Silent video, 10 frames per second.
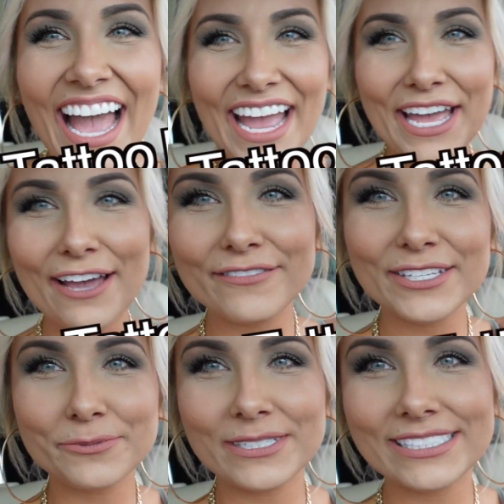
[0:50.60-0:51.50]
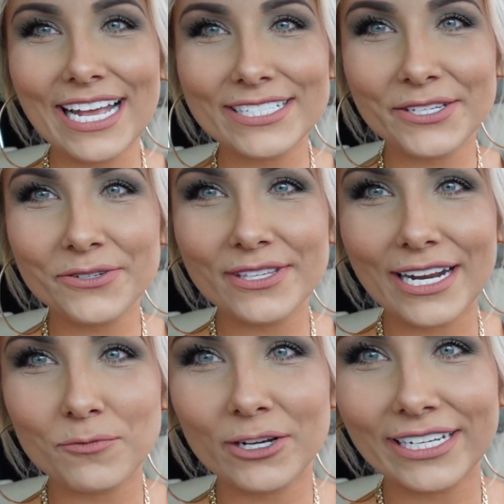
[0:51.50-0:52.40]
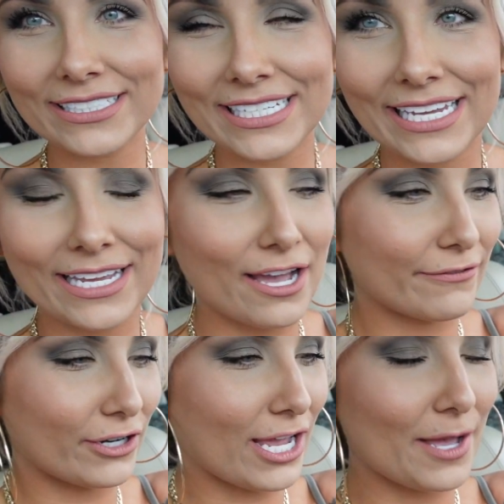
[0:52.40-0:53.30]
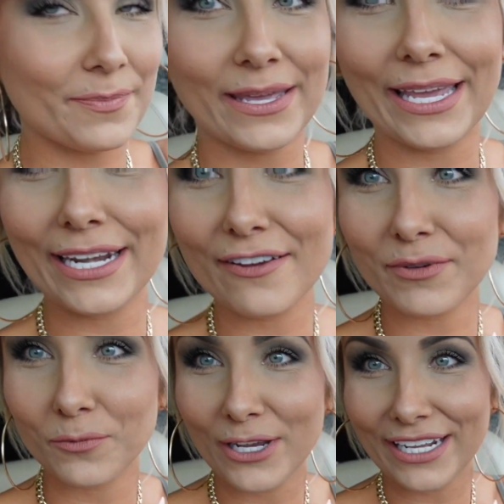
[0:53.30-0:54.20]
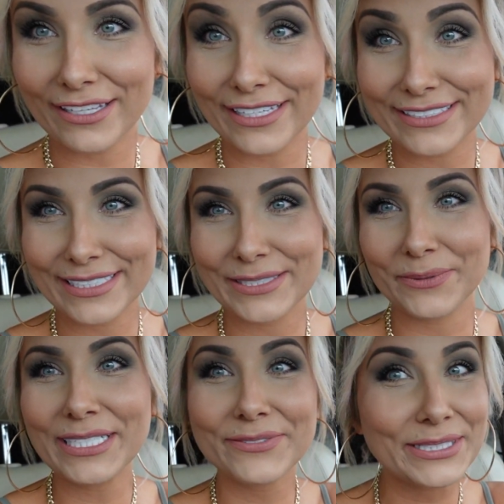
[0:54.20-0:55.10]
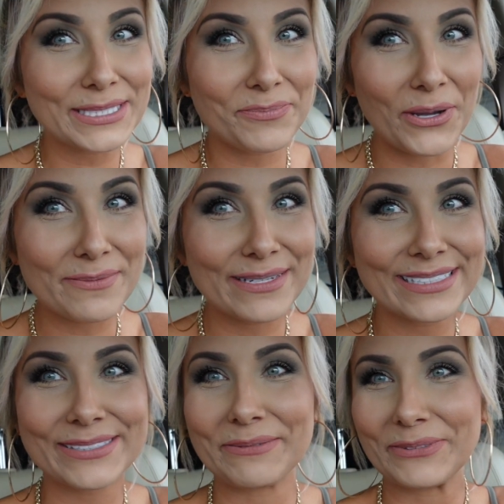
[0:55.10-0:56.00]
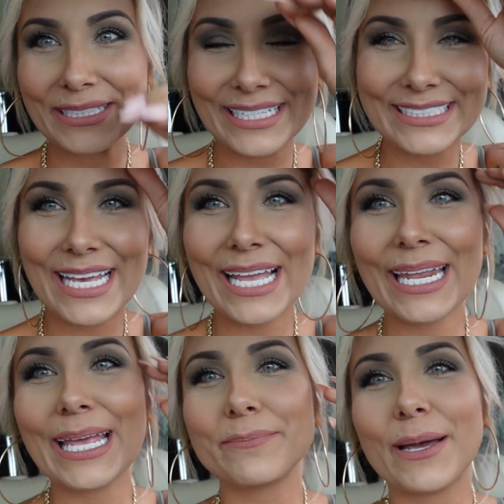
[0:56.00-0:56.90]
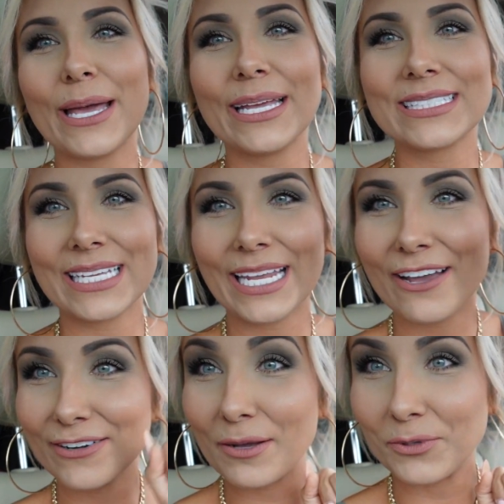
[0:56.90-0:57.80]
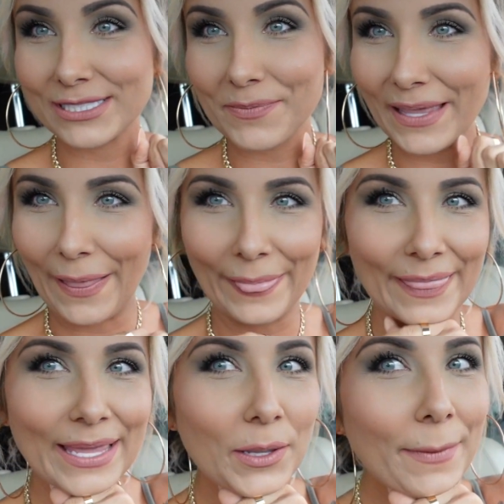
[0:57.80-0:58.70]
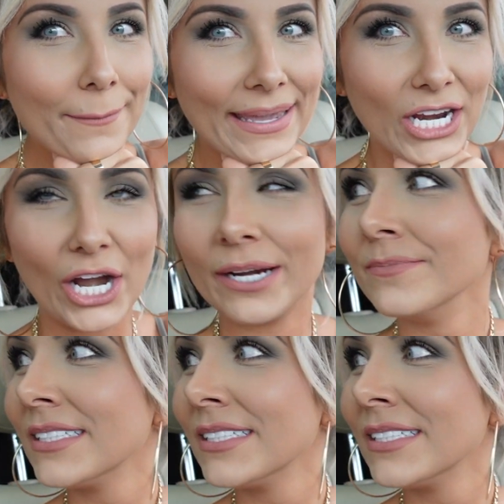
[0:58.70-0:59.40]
I have this wrist tattoo that I'm wanting to get covered up, and I've been waiting like 6 weeks for this appointment, so I'm really excited, but it's getting covered up with something a little bit bigger.